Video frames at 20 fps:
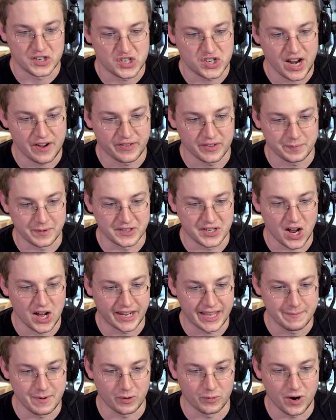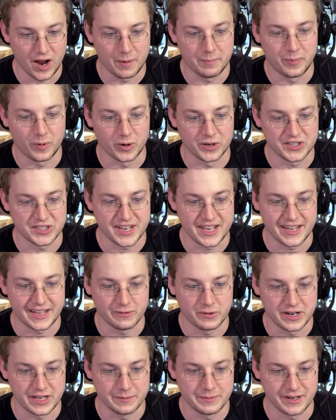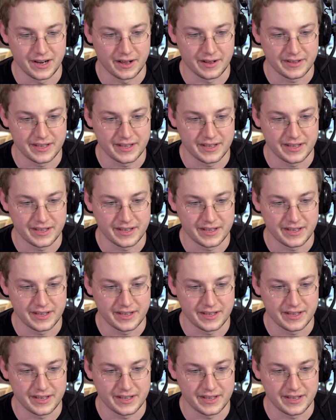the chef has been talking about raw boar steak and what he